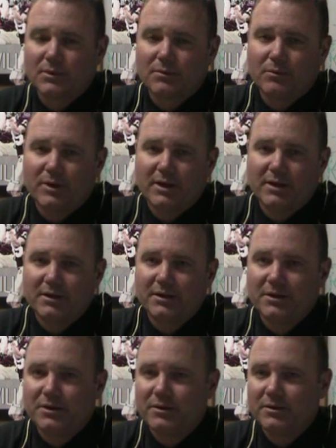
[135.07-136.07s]
Well,
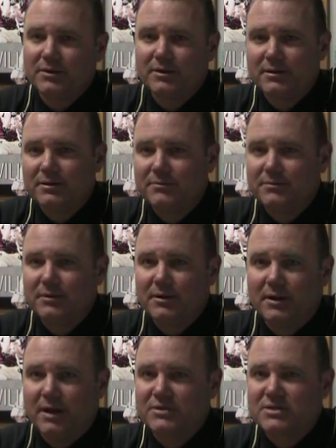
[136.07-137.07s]

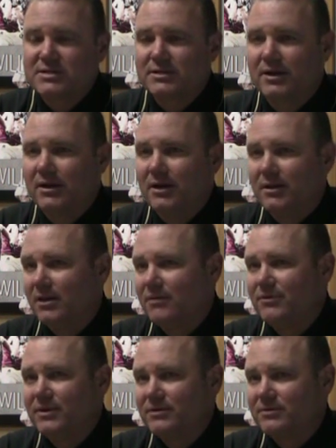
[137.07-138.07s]
I love
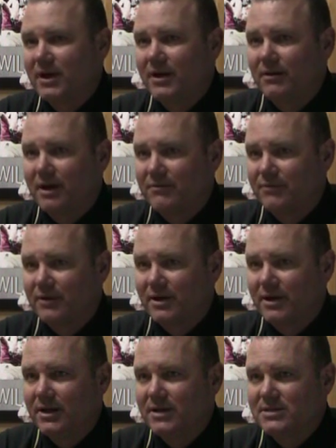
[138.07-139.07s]
the entire effort, I
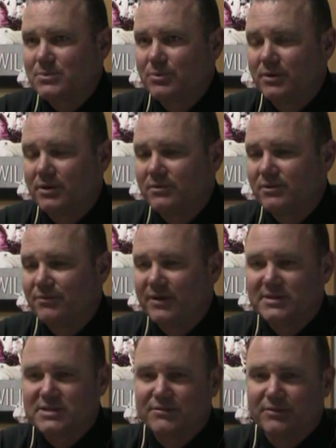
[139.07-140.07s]
guess,
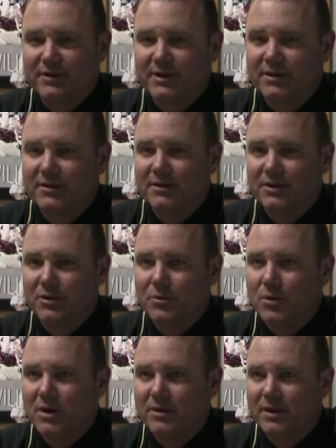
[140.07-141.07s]
defensively.
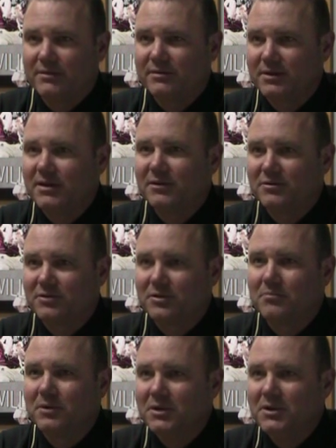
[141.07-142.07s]
One that did get
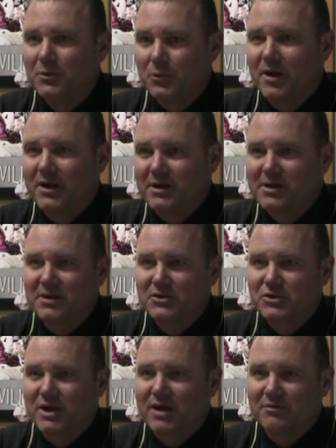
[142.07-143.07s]
some
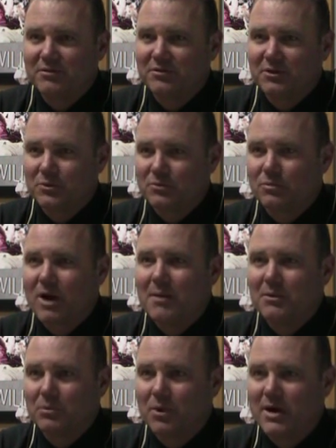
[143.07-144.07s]
recognition, obviously, was
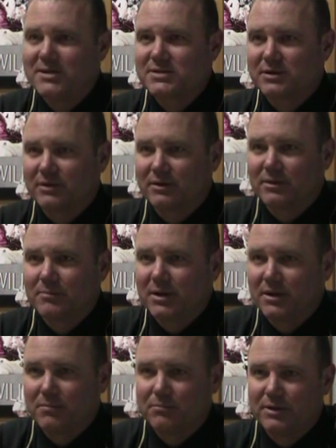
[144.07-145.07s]
Robin Weisner.
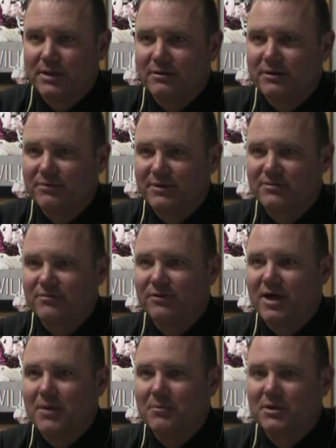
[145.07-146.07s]
A big defensive
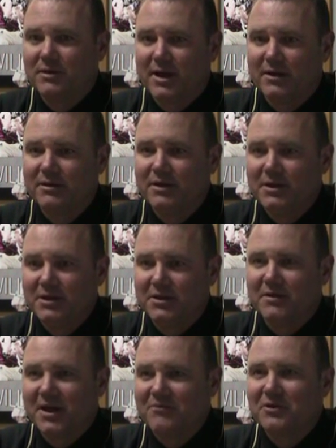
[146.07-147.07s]
lineman that in
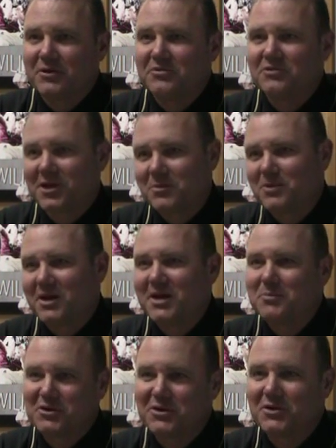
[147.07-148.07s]
that very same game
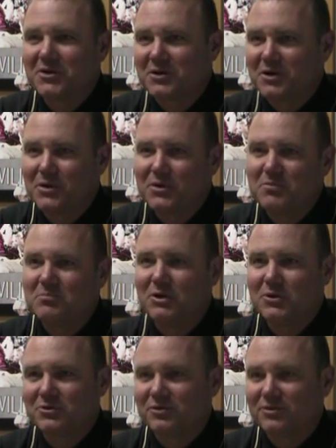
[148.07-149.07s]
a year ago, he
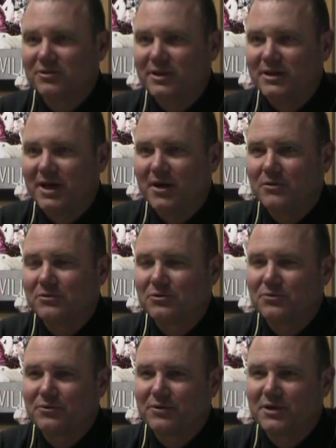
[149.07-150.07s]
blows his knee out. So
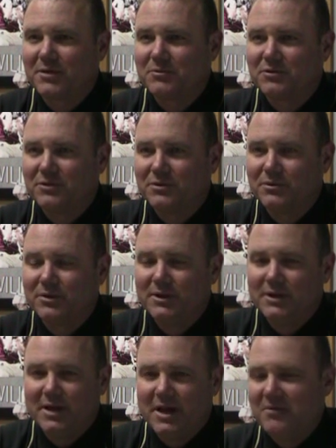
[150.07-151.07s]
for him to
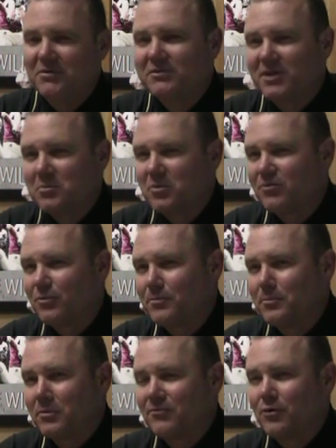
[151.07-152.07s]
have the type of
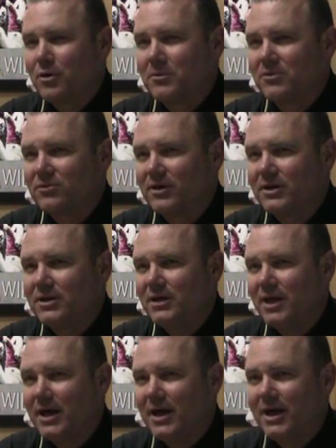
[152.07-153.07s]
performance that he
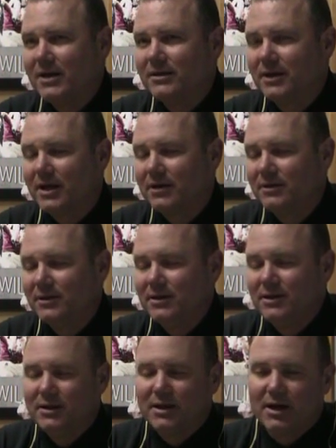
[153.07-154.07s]
had,
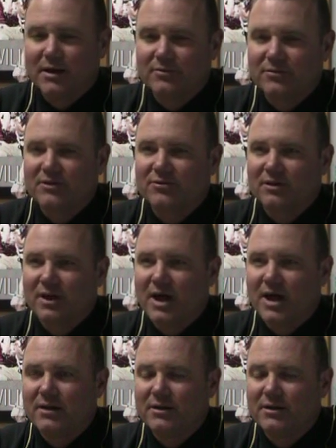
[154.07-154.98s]
it says a lot.